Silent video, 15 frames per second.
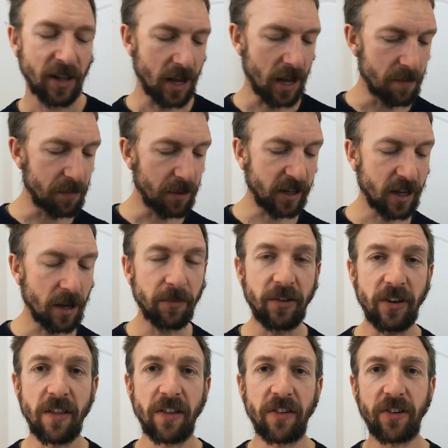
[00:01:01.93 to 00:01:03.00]
but it comes
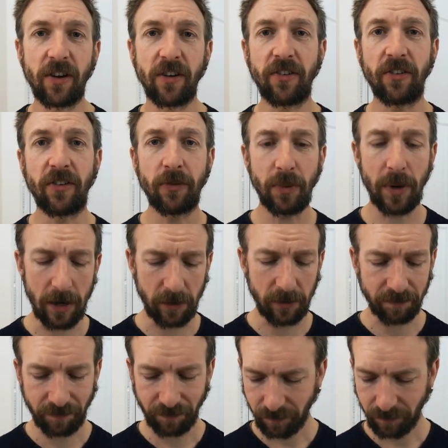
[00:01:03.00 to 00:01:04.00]
in other sizes as well.